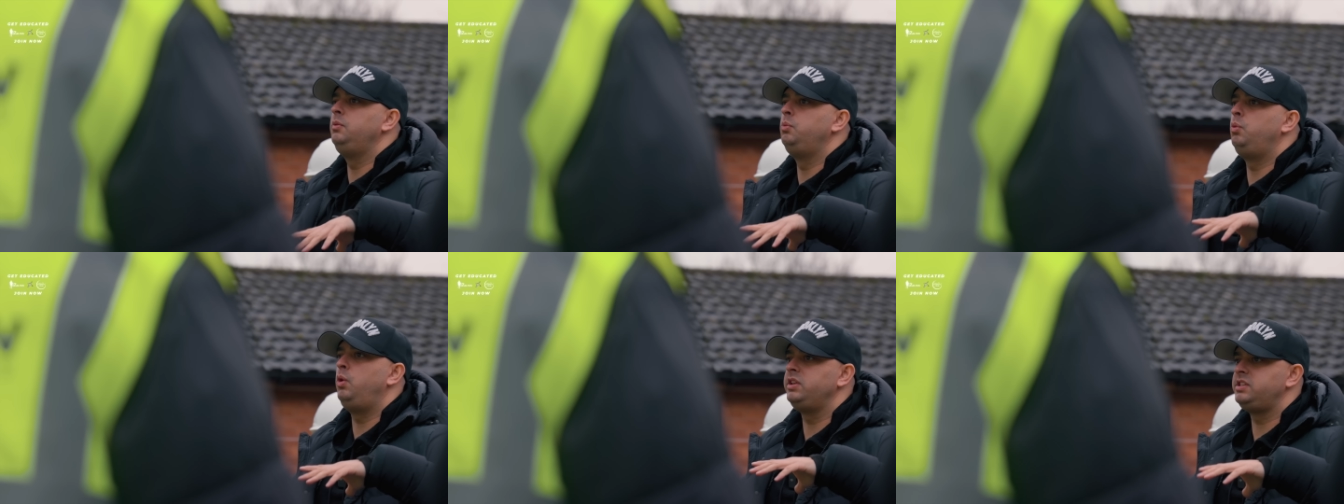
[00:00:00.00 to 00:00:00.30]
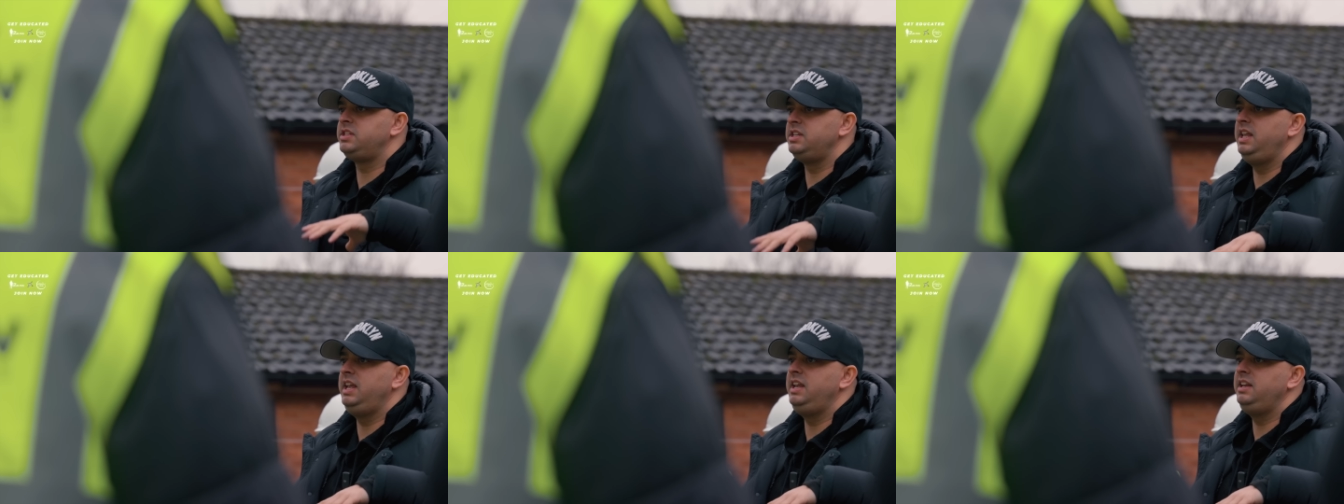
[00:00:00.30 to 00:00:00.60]

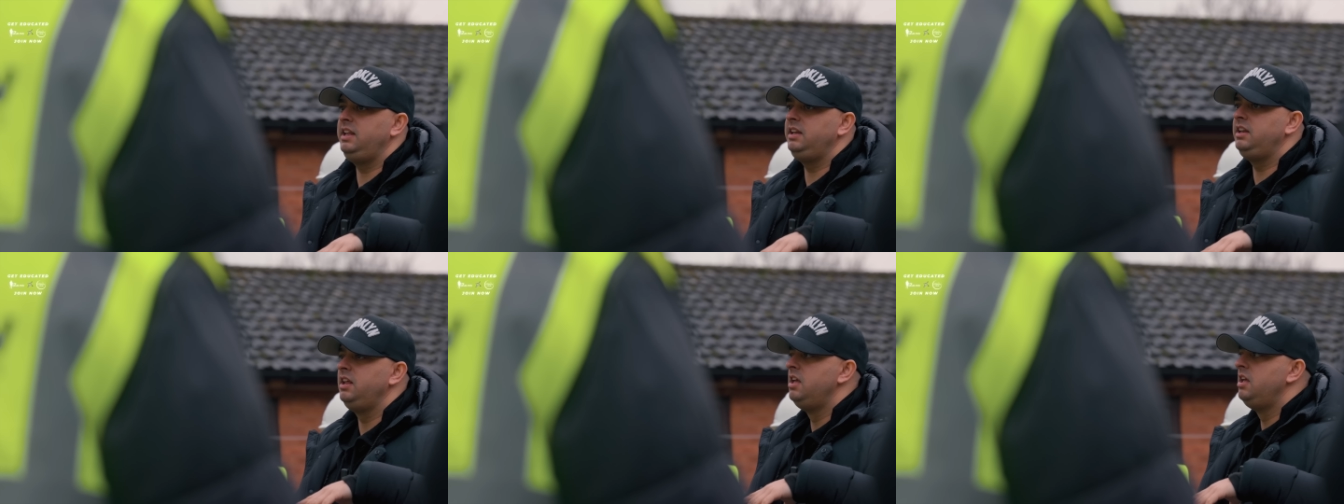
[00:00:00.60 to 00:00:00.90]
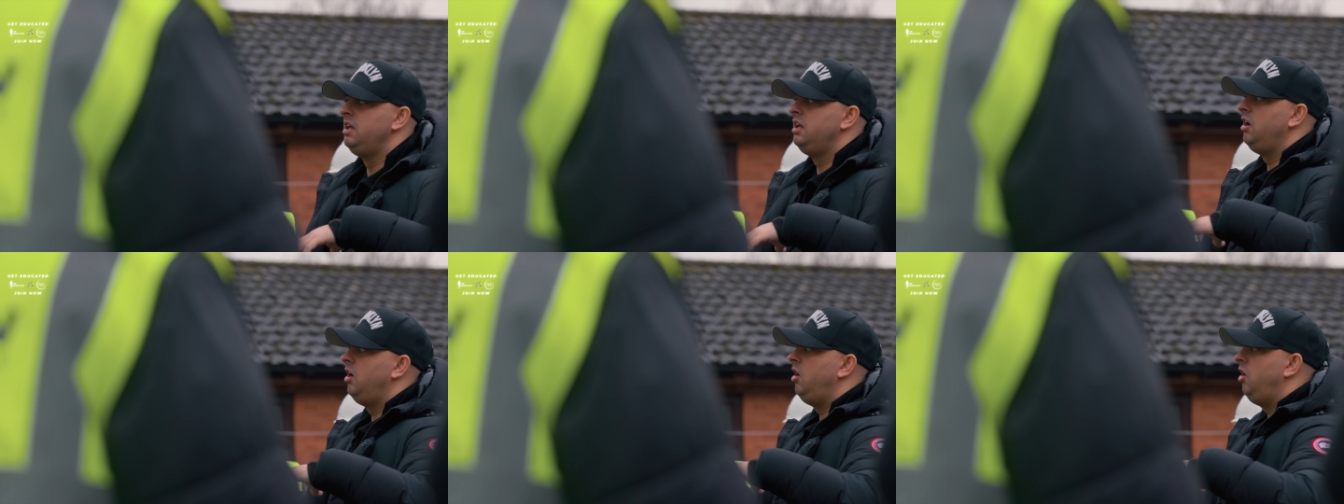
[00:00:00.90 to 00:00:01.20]
what's needed.
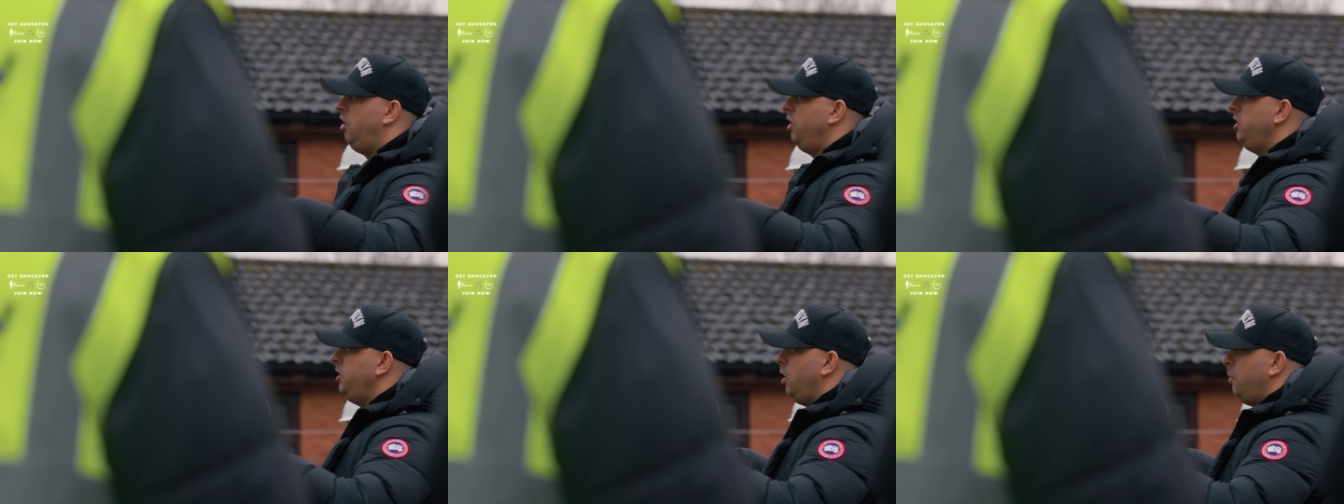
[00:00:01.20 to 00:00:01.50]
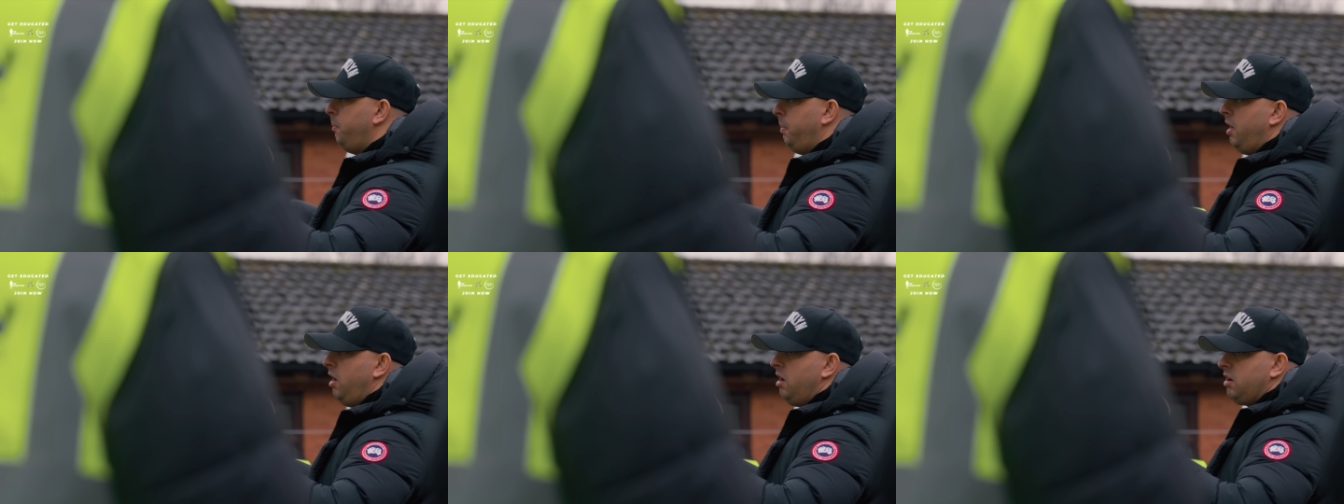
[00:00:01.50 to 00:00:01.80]
I
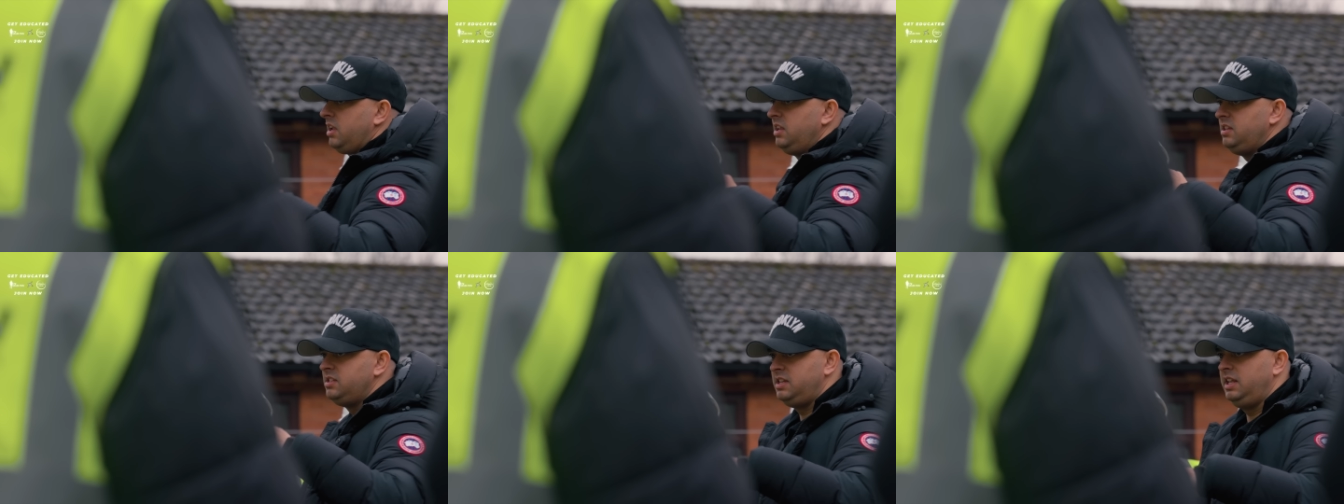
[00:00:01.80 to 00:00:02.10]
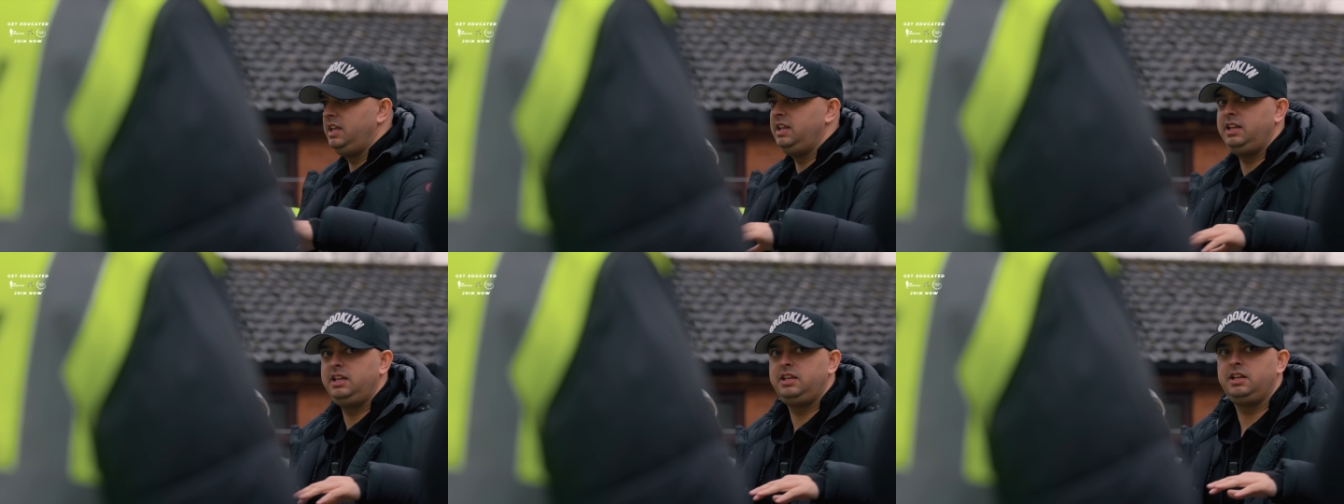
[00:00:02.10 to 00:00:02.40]
know parking's
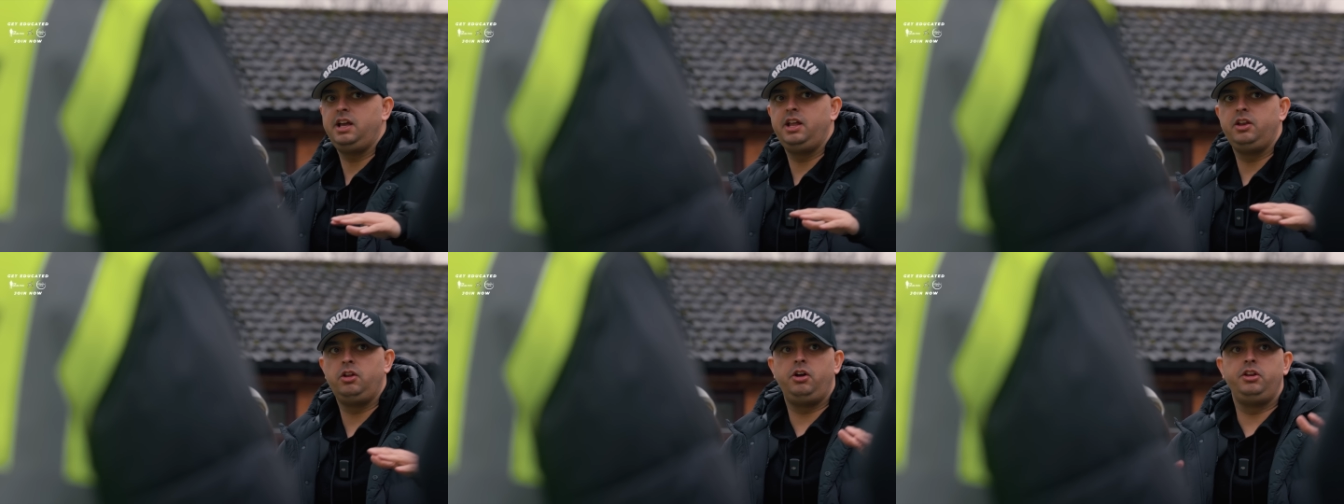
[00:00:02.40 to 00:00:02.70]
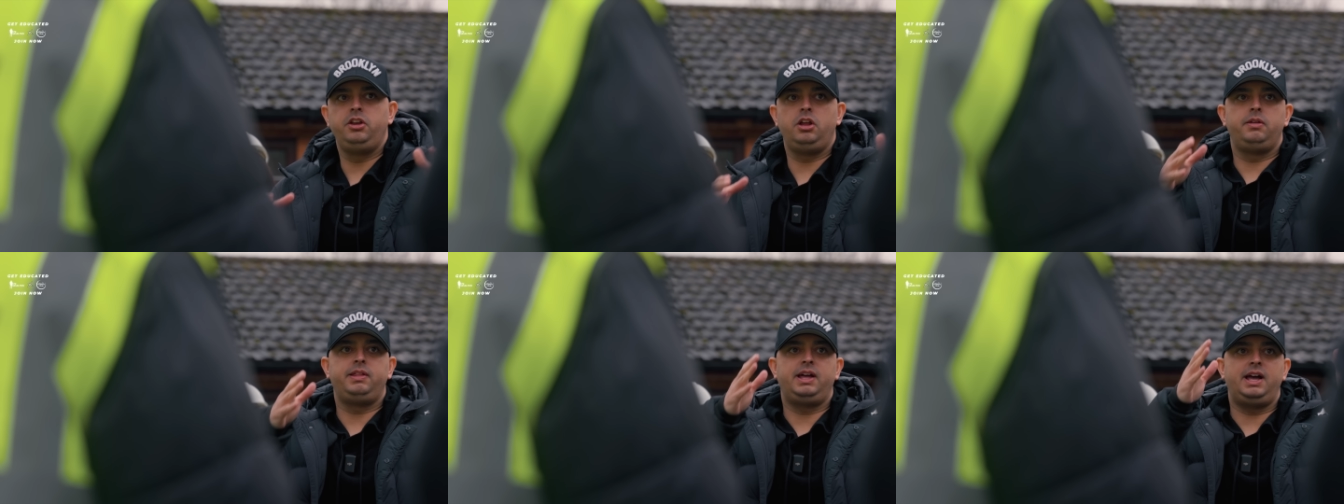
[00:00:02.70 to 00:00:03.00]
needed and I
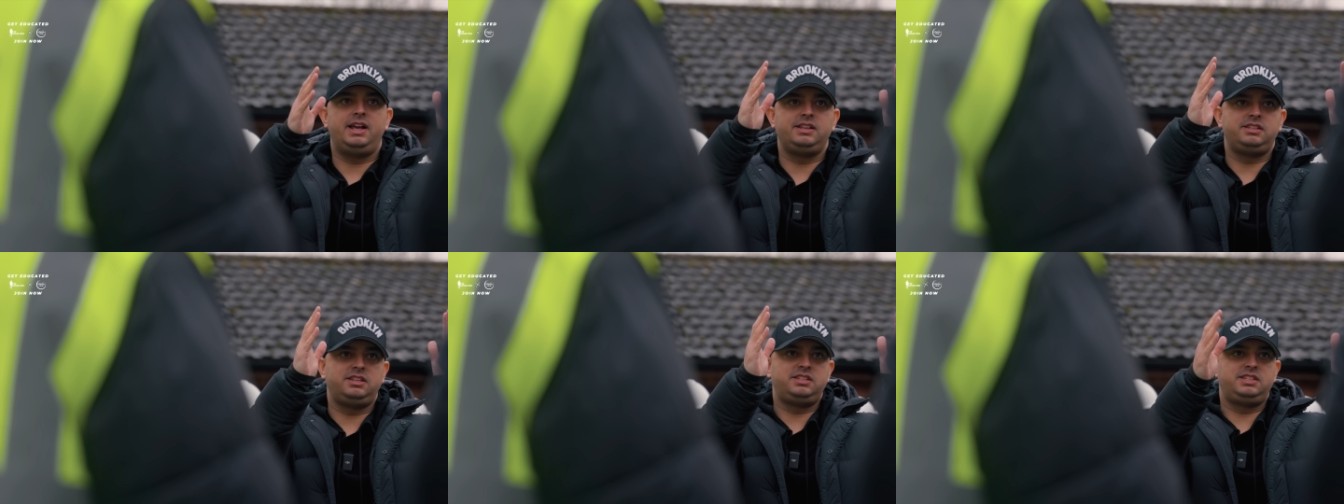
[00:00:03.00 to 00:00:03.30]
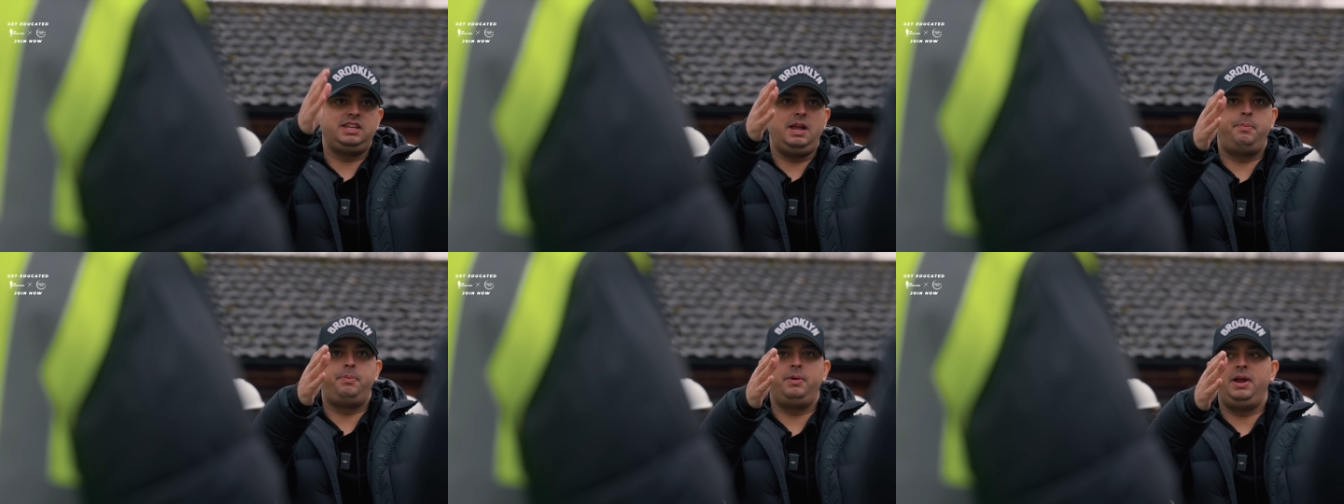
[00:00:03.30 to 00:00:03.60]
know that has a
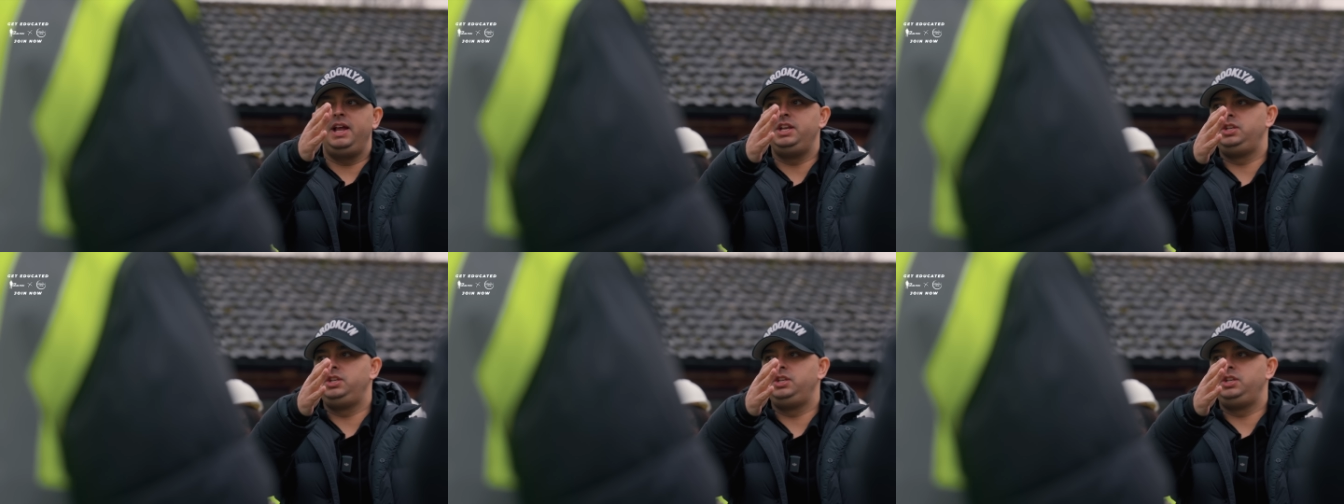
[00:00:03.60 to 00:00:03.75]
separate